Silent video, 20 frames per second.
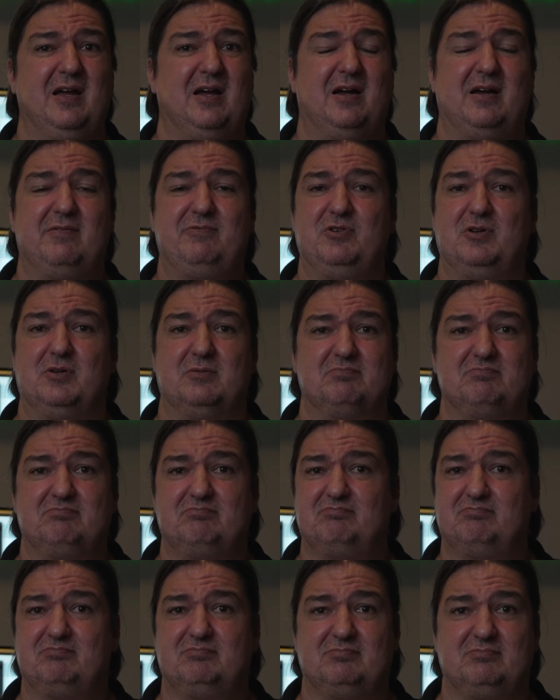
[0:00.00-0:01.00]
I've not
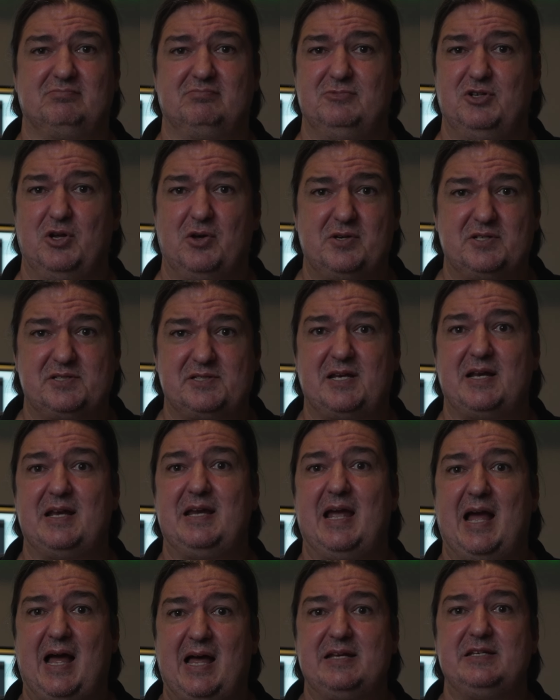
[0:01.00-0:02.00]
noticed
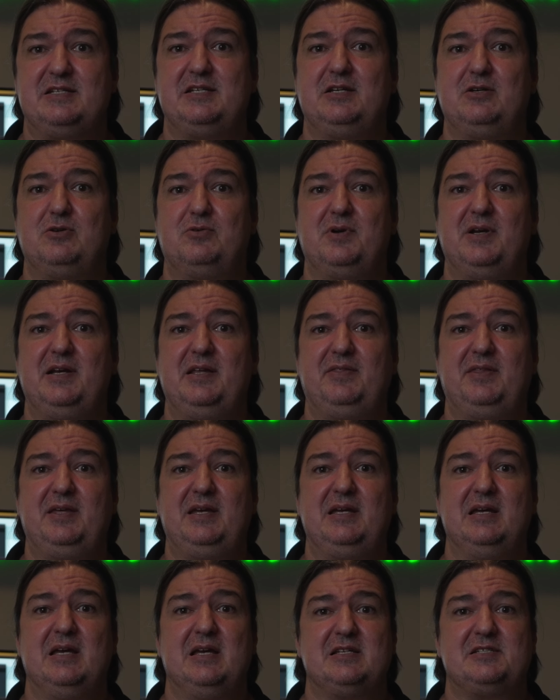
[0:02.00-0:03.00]
any hunting or anything.